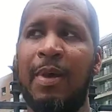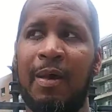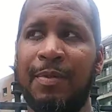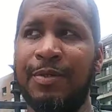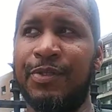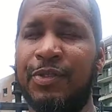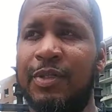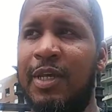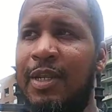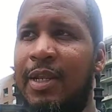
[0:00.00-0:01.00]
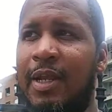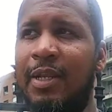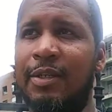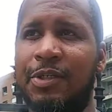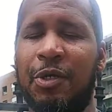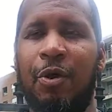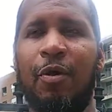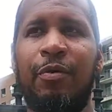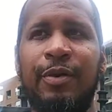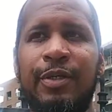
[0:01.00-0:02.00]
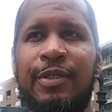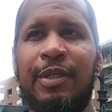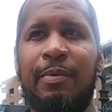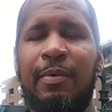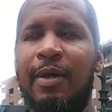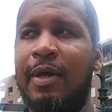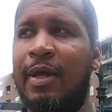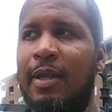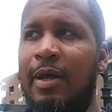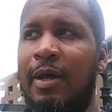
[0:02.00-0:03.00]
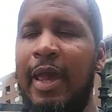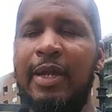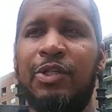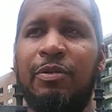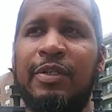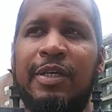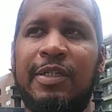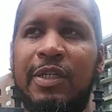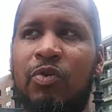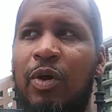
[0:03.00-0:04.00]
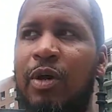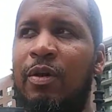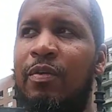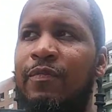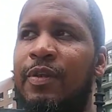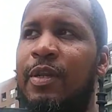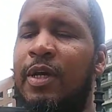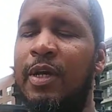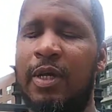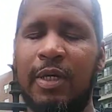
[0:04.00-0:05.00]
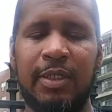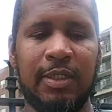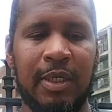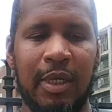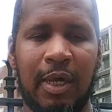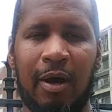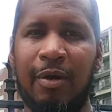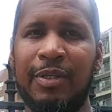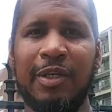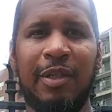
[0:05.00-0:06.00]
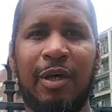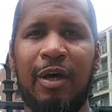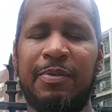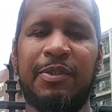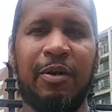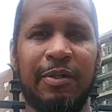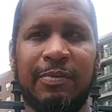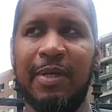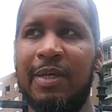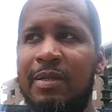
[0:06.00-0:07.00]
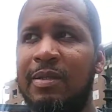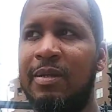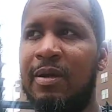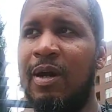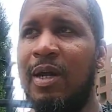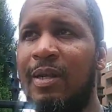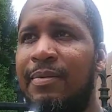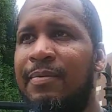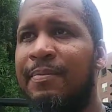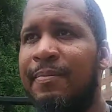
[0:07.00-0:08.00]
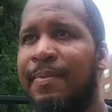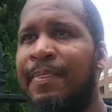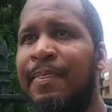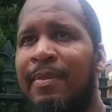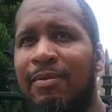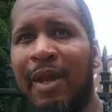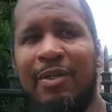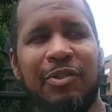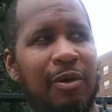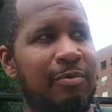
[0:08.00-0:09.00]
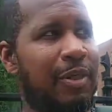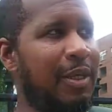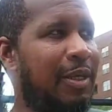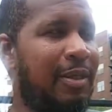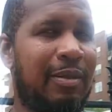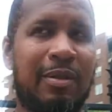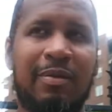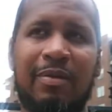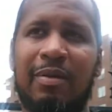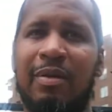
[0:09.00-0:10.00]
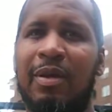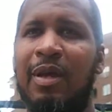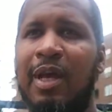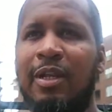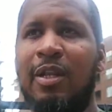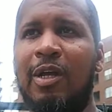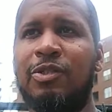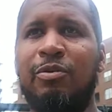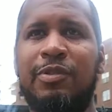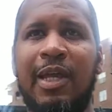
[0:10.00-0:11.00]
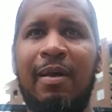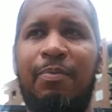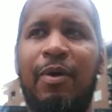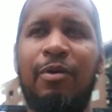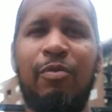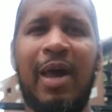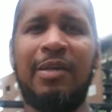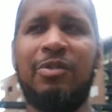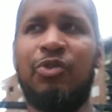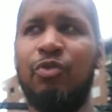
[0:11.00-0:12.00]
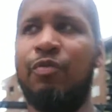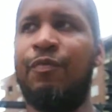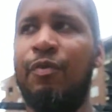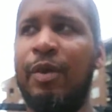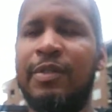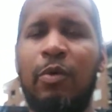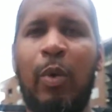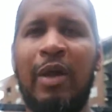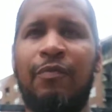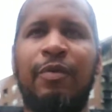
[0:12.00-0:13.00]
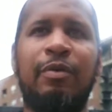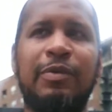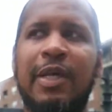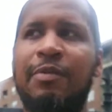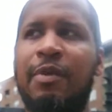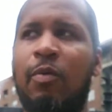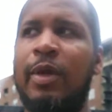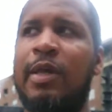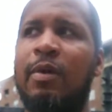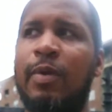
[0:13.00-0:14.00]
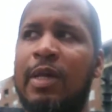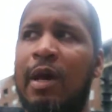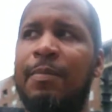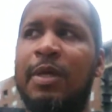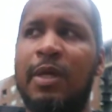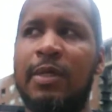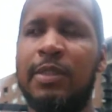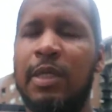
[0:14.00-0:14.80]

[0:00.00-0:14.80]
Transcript: Abbotts and the Sakaris and HODC 12 and all these other upstarts, man. All right, you got to start thinking in a logical standpoint. Who has the truth? Who isn't wavering? Who's out there week in, week out? Because